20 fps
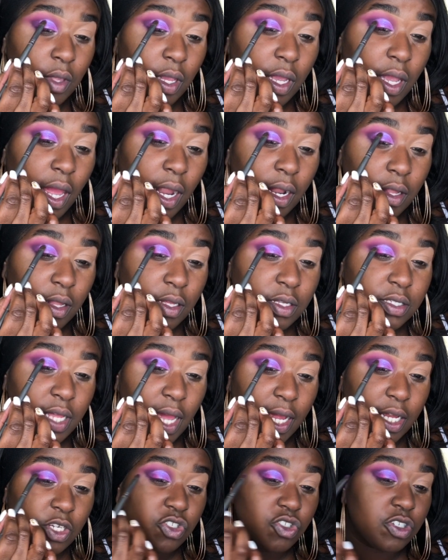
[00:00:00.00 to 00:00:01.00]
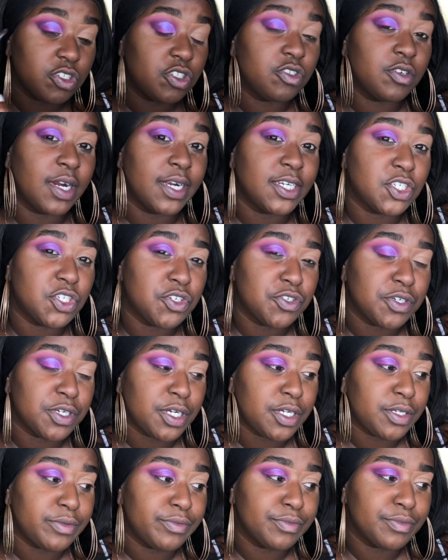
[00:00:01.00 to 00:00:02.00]
It kind of looks
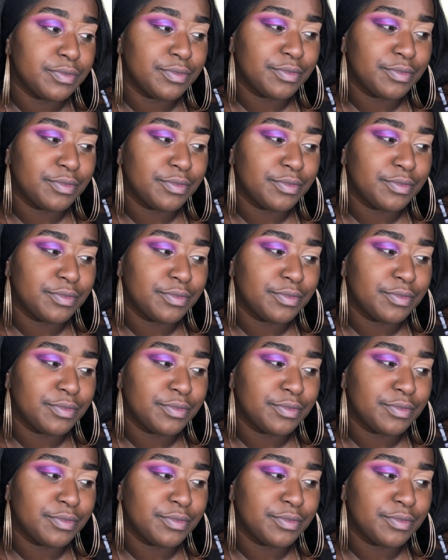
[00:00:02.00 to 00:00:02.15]
extraterrestrial.